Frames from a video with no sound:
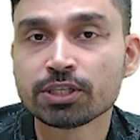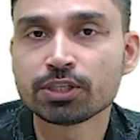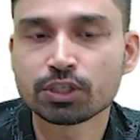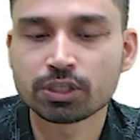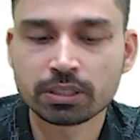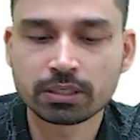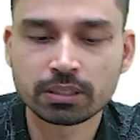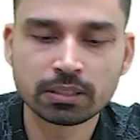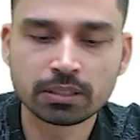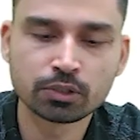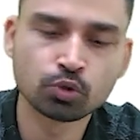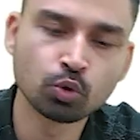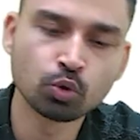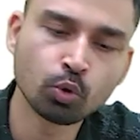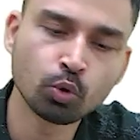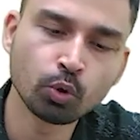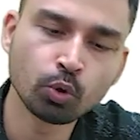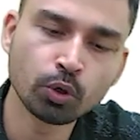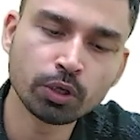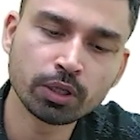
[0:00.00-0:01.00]
as
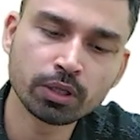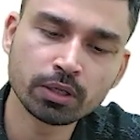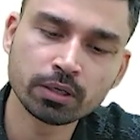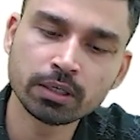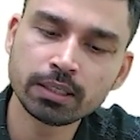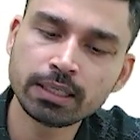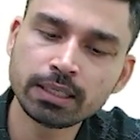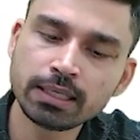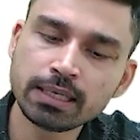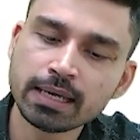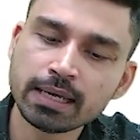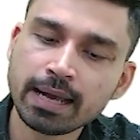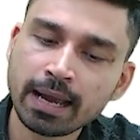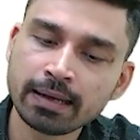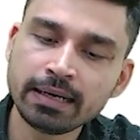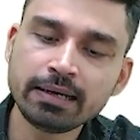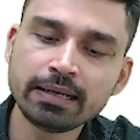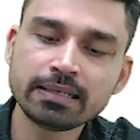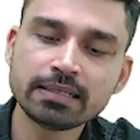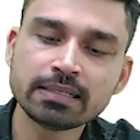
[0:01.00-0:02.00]
Sukhoi 30 and
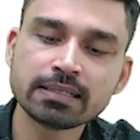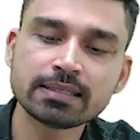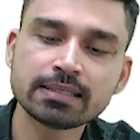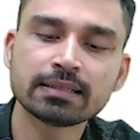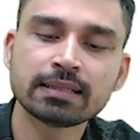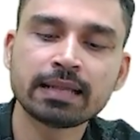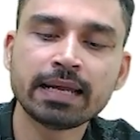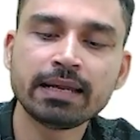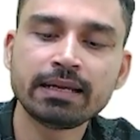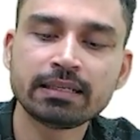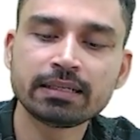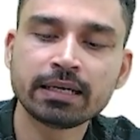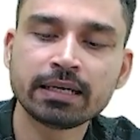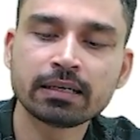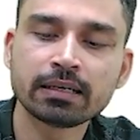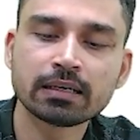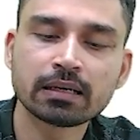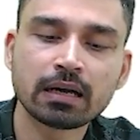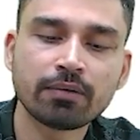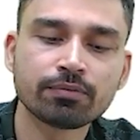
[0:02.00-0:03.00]
indigenous light
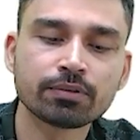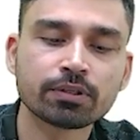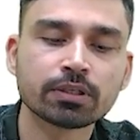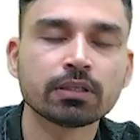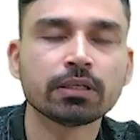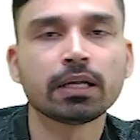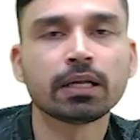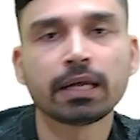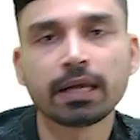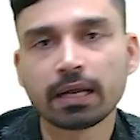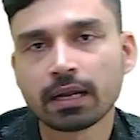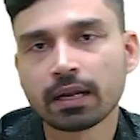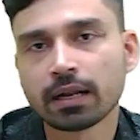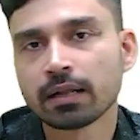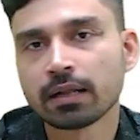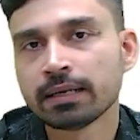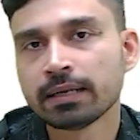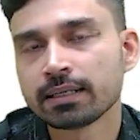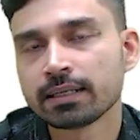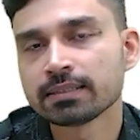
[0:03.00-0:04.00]
aircraft,
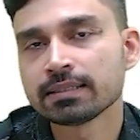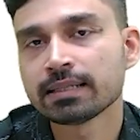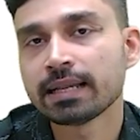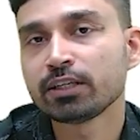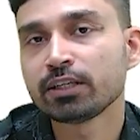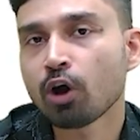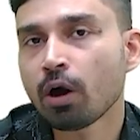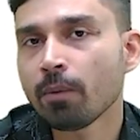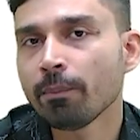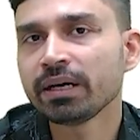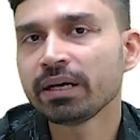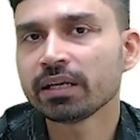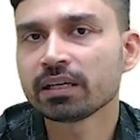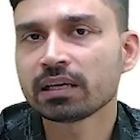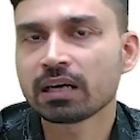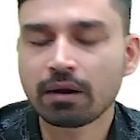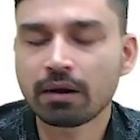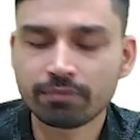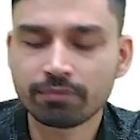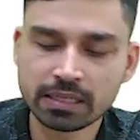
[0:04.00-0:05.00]
that is light combat
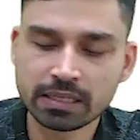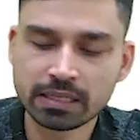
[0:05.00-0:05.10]
aircraft